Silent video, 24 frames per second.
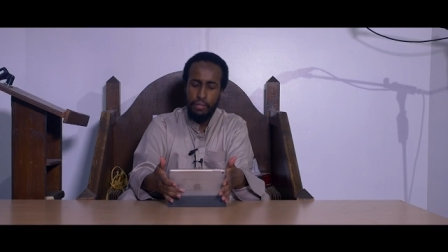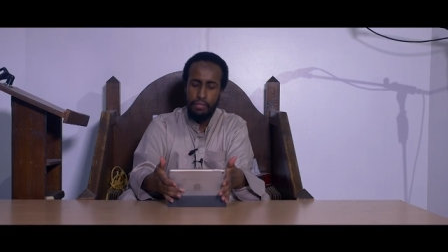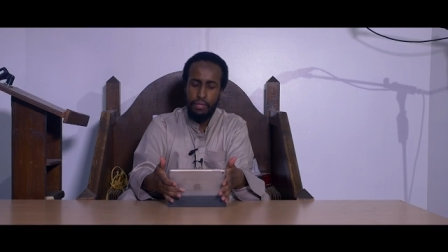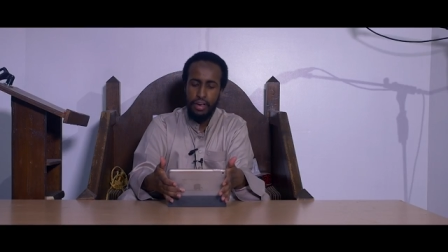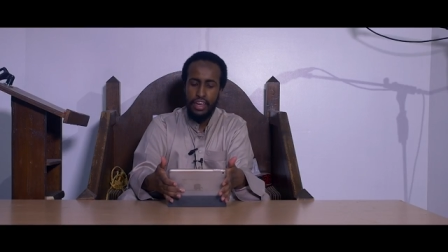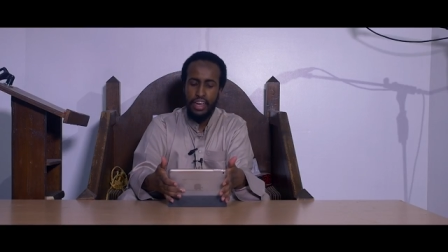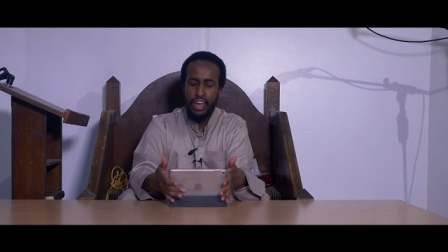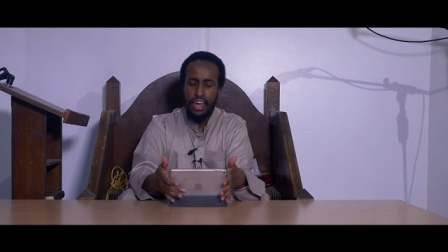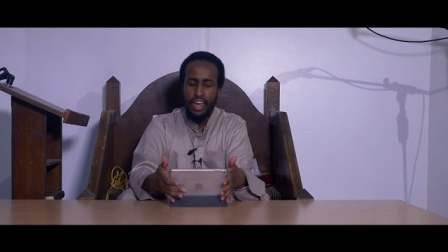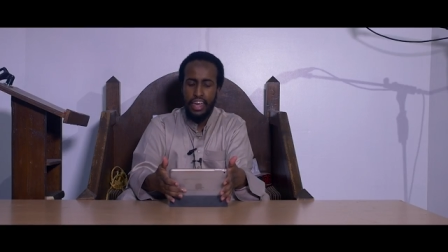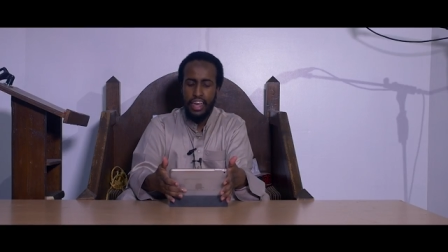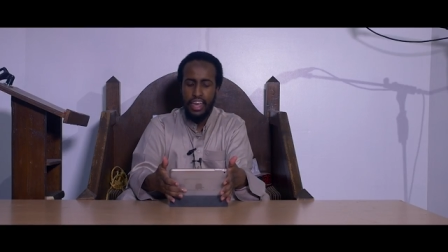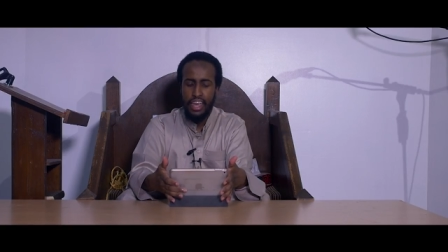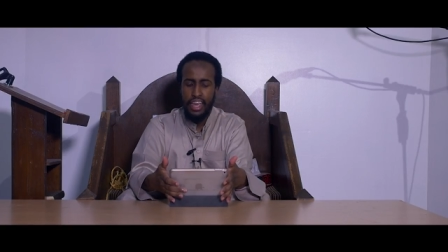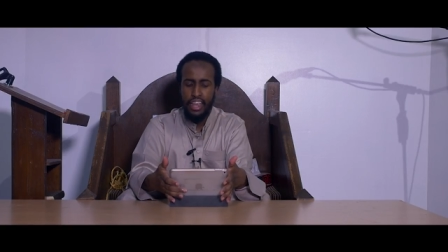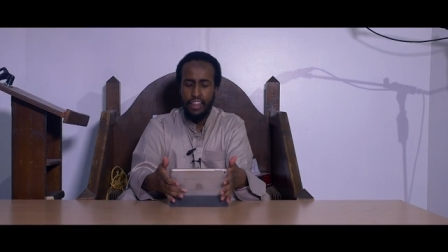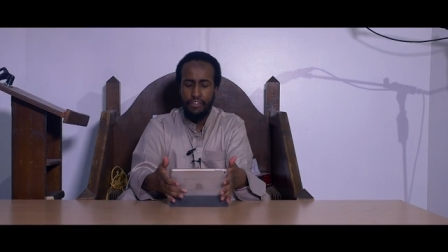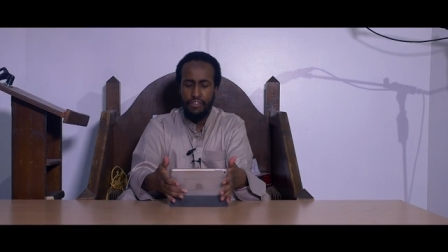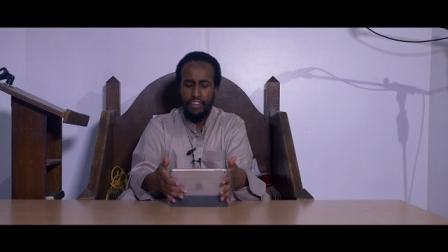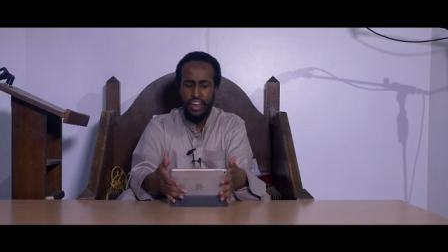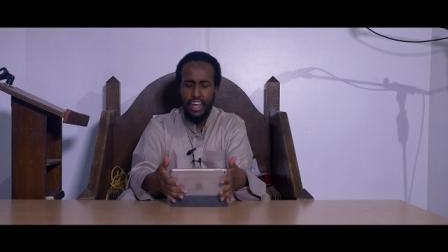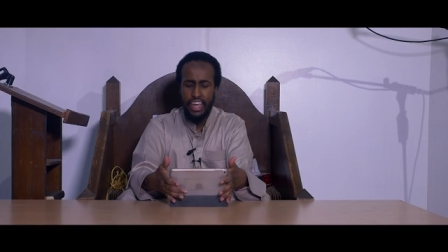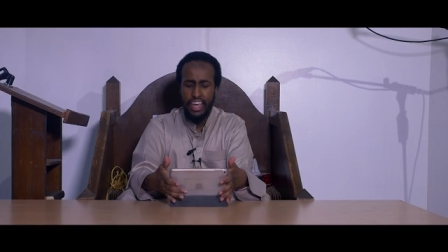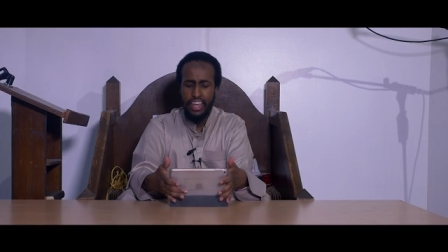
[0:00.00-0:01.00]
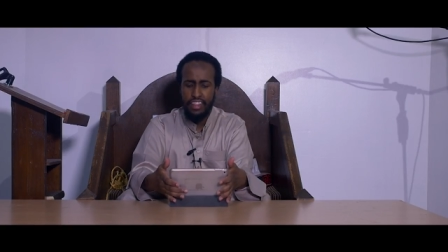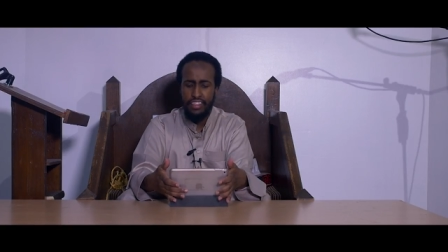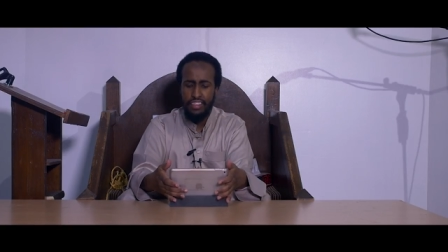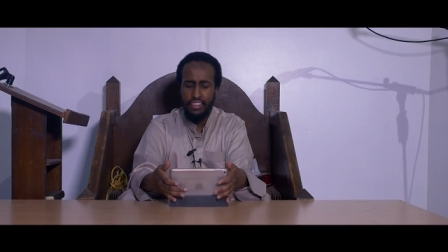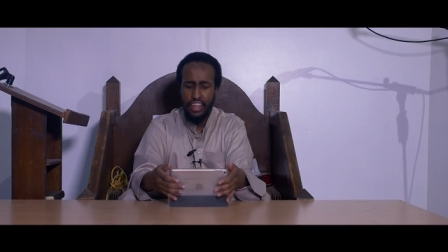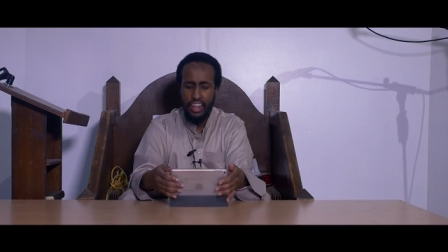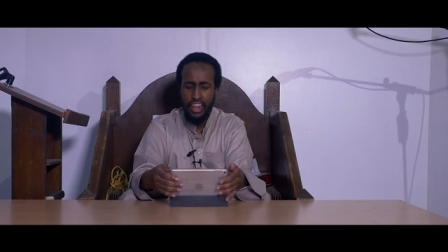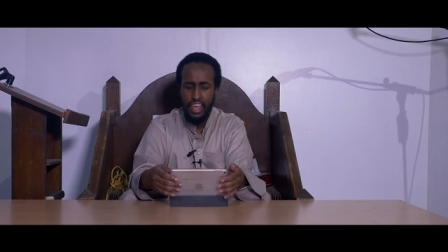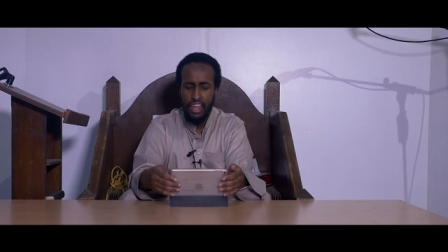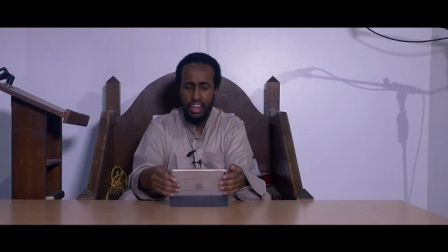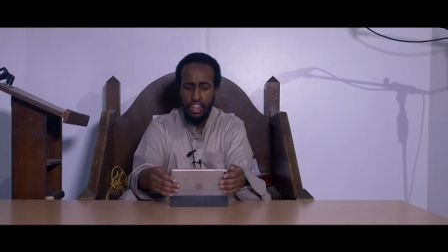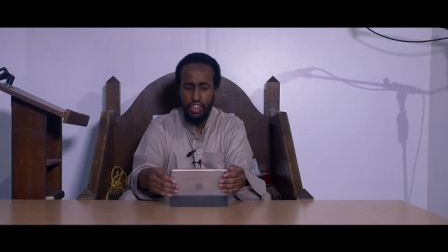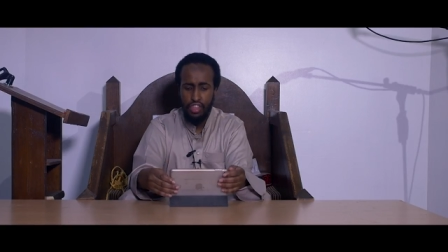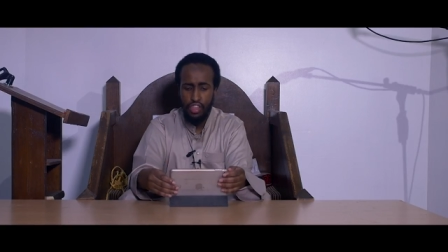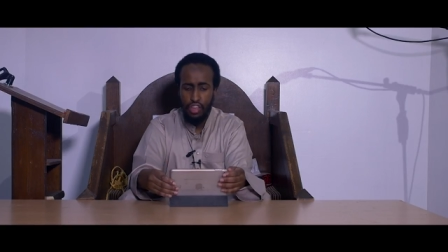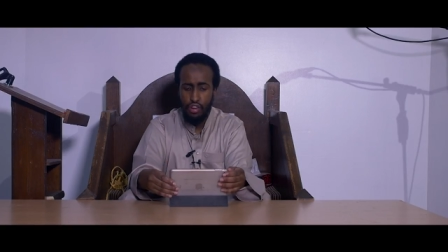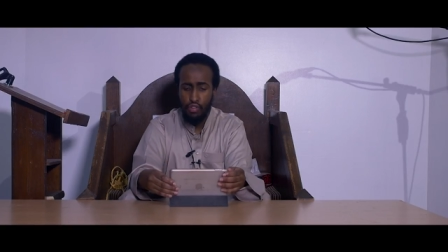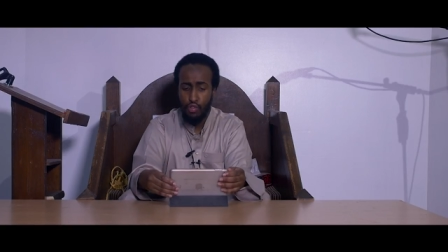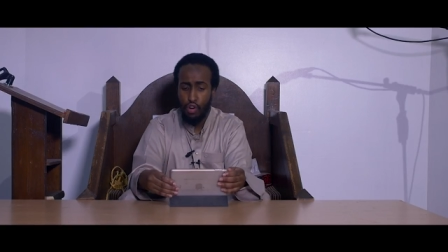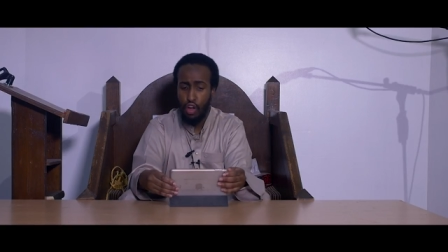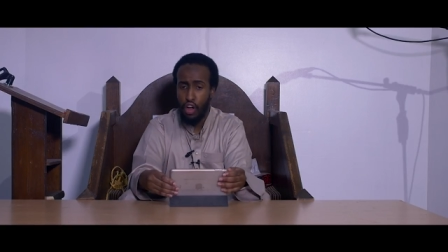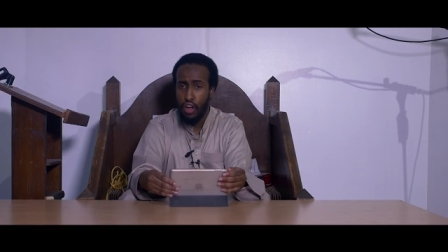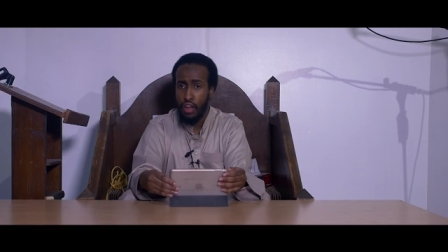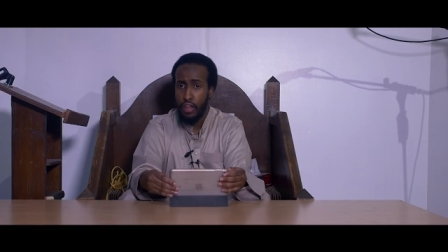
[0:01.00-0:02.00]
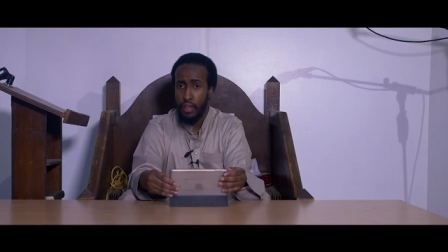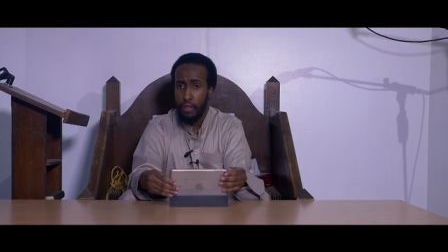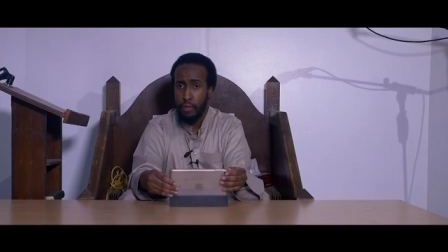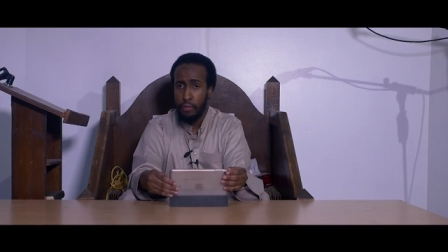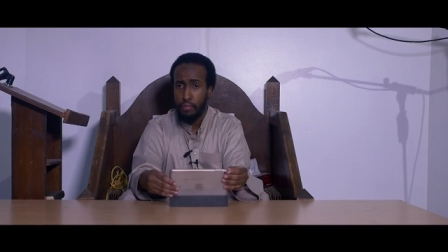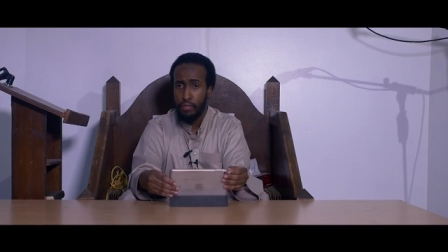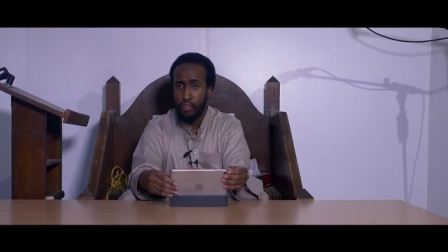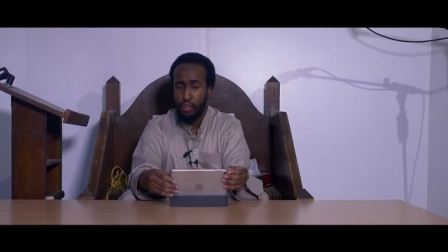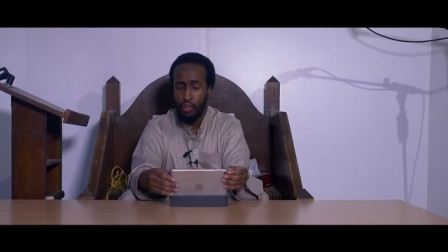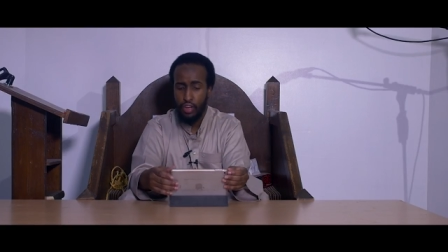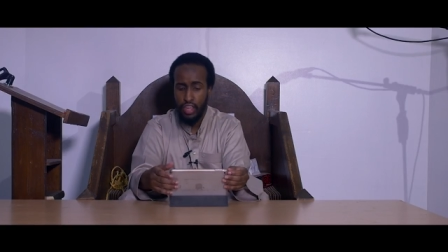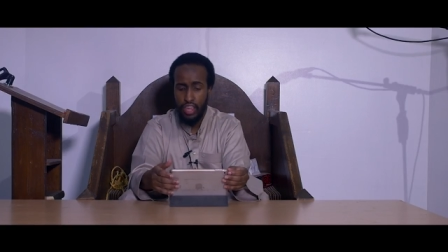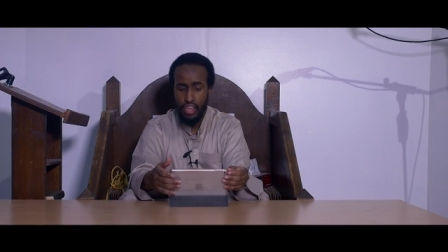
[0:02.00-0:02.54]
But if I had said anything wrong or